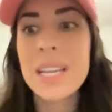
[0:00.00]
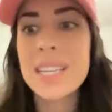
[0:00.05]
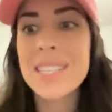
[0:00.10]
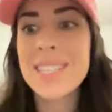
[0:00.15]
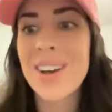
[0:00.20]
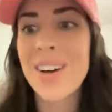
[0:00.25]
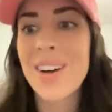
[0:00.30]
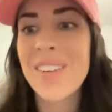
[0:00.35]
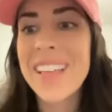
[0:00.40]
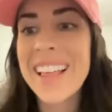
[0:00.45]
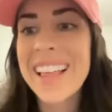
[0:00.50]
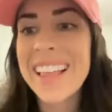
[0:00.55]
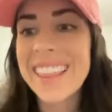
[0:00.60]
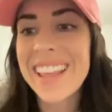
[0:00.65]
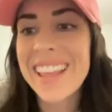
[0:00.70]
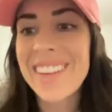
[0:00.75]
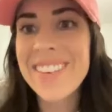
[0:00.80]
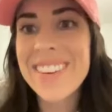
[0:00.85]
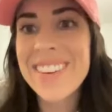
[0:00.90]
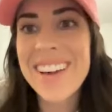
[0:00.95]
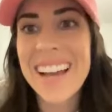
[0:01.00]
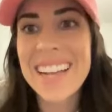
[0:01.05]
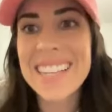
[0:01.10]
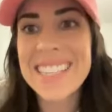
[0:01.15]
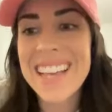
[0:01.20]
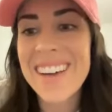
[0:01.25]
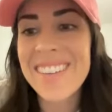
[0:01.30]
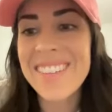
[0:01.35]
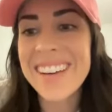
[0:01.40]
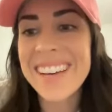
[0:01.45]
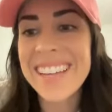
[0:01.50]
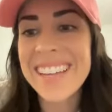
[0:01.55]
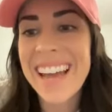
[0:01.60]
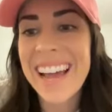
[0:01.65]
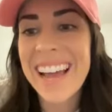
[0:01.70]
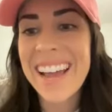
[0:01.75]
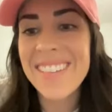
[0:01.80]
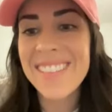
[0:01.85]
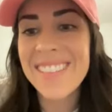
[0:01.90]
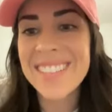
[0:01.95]
So love you guys. Have a good
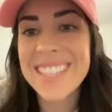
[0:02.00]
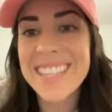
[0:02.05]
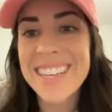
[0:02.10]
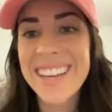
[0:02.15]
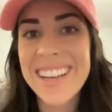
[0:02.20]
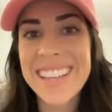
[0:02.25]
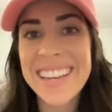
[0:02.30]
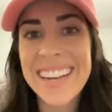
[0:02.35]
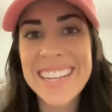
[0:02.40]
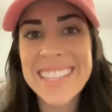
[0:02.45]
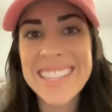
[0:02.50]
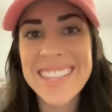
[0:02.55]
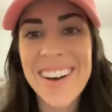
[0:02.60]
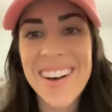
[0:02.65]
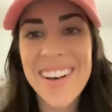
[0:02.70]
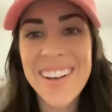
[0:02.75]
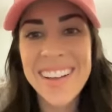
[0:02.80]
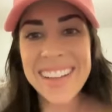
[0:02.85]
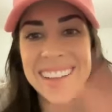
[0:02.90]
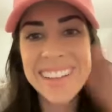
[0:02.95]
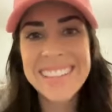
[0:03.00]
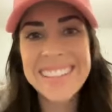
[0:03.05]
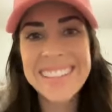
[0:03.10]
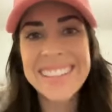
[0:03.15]
night. We'll see you on the next call.